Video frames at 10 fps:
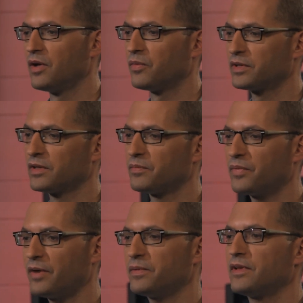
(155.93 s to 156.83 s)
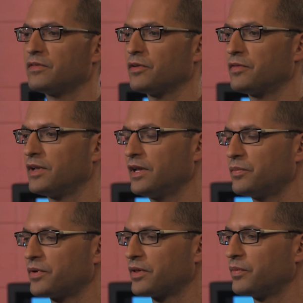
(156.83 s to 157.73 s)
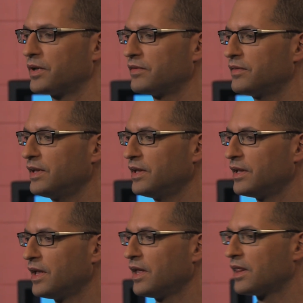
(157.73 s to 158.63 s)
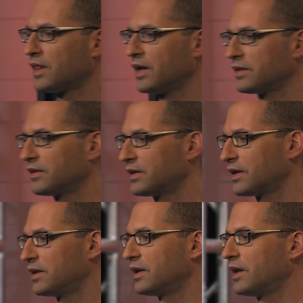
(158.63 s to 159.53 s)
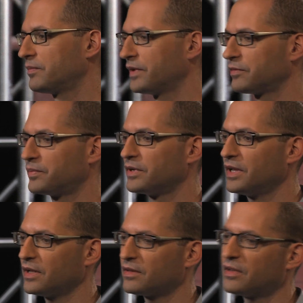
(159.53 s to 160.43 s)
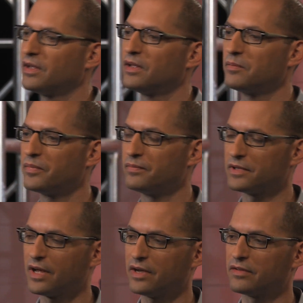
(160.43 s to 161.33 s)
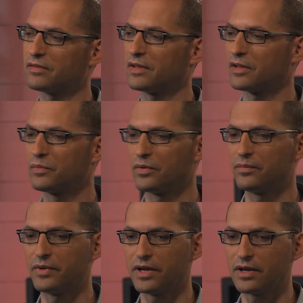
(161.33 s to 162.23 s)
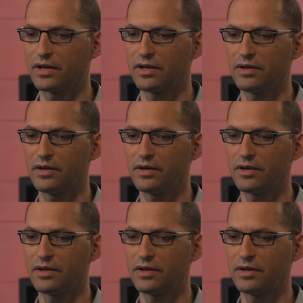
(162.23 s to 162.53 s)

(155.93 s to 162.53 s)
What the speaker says: what are the properties of the network that we can see that can help us predict ties that will break?